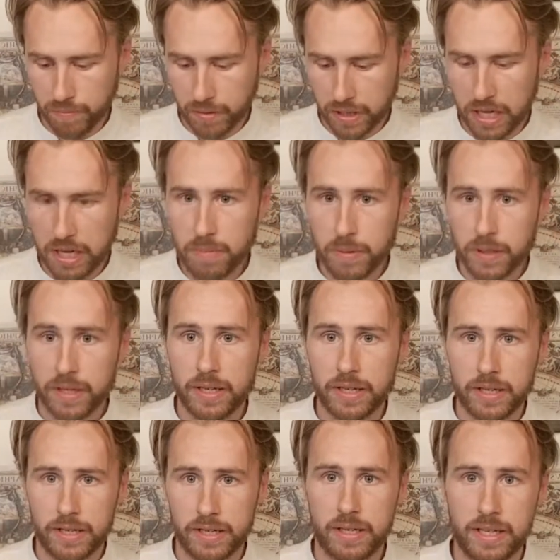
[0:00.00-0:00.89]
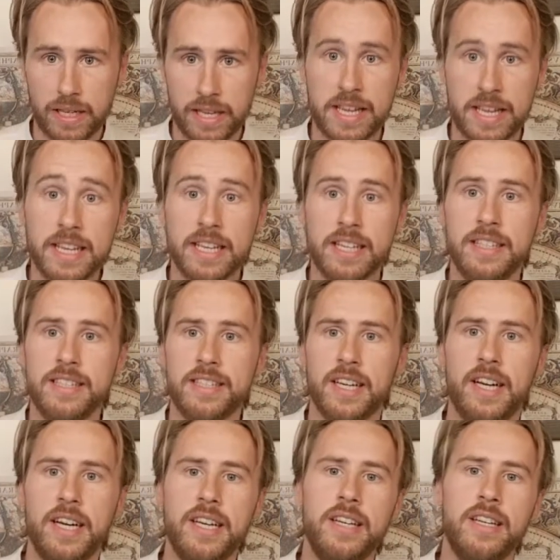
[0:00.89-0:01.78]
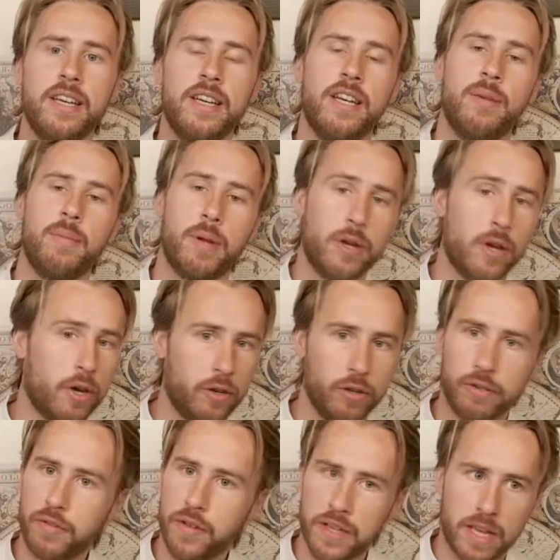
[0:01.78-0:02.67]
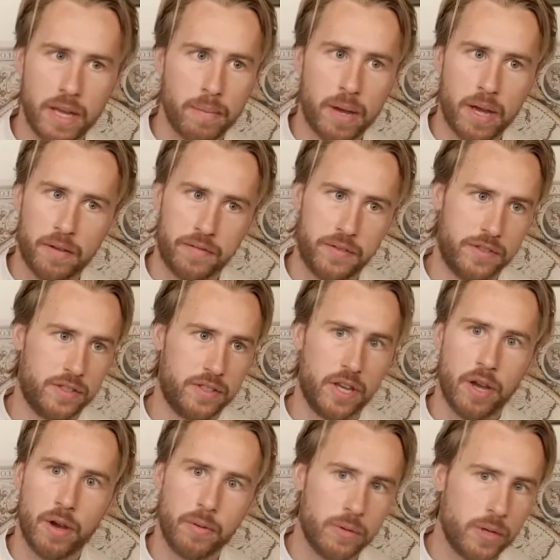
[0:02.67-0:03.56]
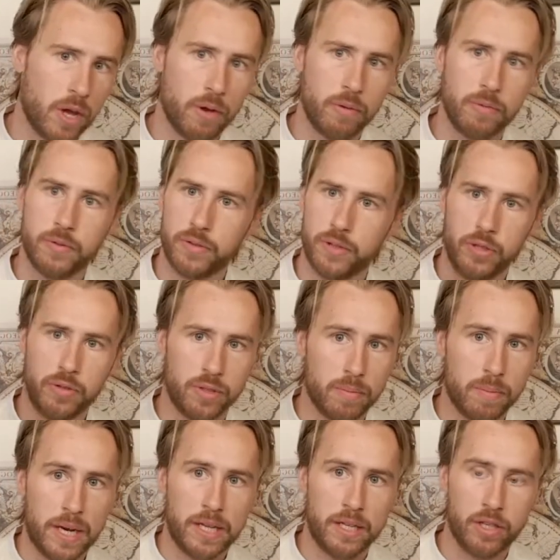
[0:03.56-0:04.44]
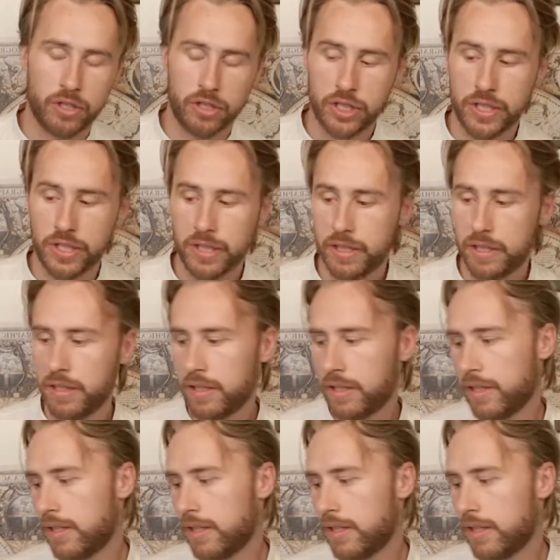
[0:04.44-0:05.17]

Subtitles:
keeping heat inside, but not good for EMFs. So don't use the Mylar sheeting.